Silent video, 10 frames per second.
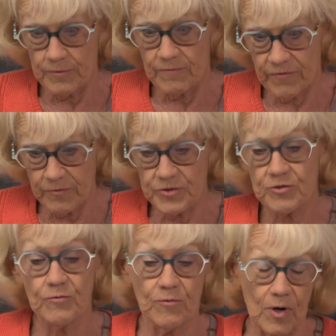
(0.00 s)

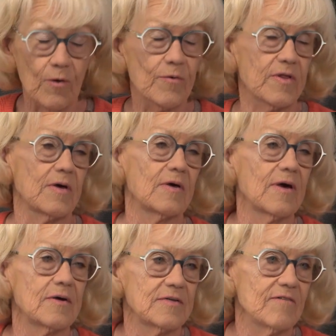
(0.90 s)
future growth
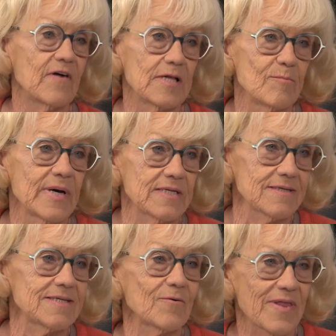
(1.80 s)
and development.
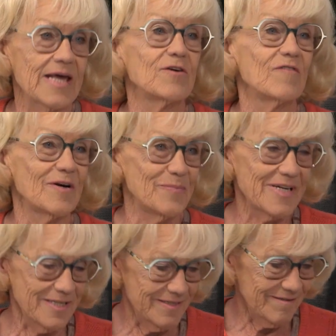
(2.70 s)
So thank you very
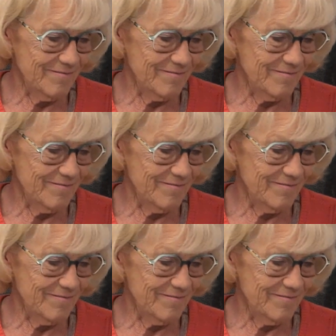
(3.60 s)
much.